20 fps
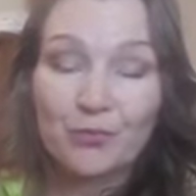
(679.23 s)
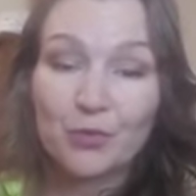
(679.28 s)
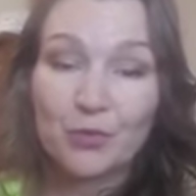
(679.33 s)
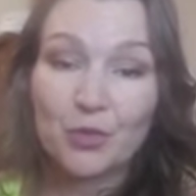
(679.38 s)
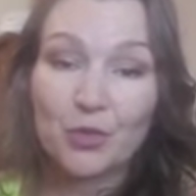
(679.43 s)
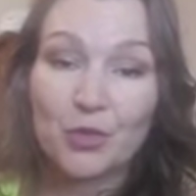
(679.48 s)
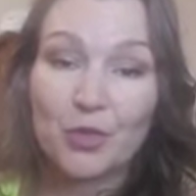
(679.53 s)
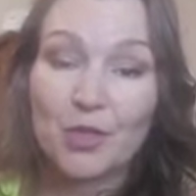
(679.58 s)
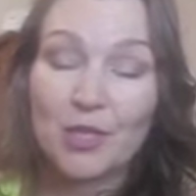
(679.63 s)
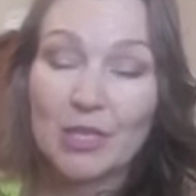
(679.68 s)

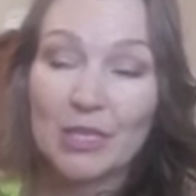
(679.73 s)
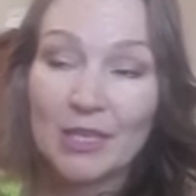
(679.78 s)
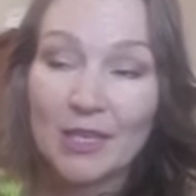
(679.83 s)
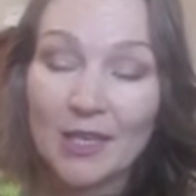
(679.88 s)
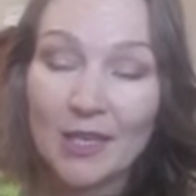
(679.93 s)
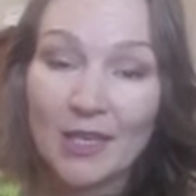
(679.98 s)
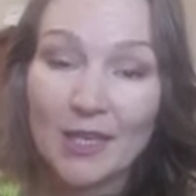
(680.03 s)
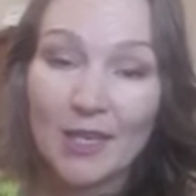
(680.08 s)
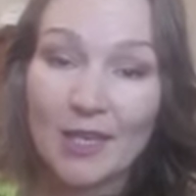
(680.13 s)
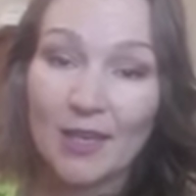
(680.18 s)
So the
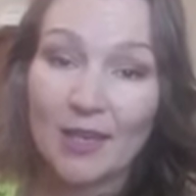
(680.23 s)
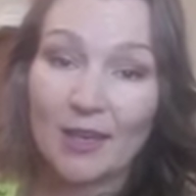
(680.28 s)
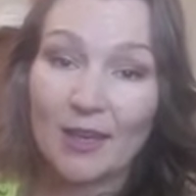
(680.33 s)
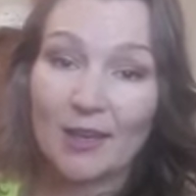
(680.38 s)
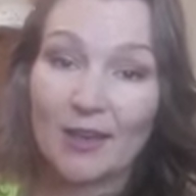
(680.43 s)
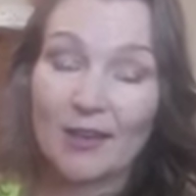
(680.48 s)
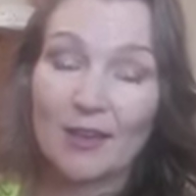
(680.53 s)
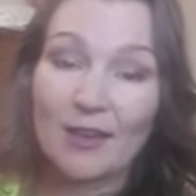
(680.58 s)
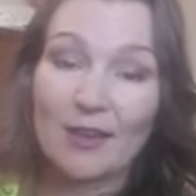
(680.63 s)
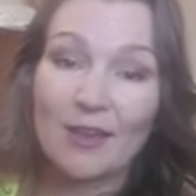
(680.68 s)

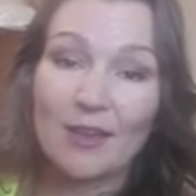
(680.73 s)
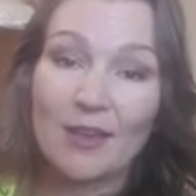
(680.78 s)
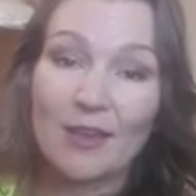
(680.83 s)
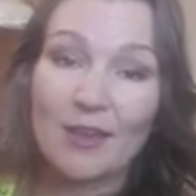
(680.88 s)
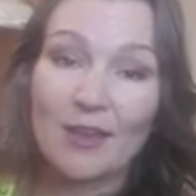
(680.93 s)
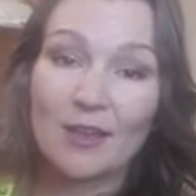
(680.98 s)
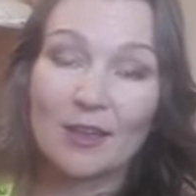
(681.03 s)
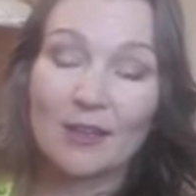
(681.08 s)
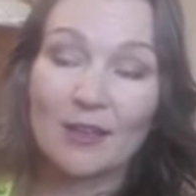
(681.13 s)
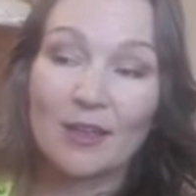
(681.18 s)
key
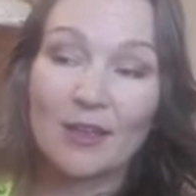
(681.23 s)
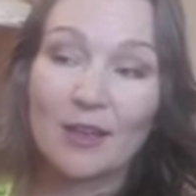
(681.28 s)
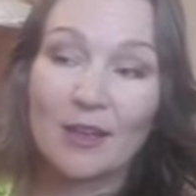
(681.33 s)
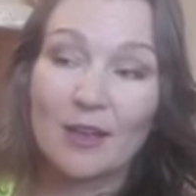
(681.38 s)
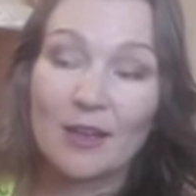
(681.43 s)
in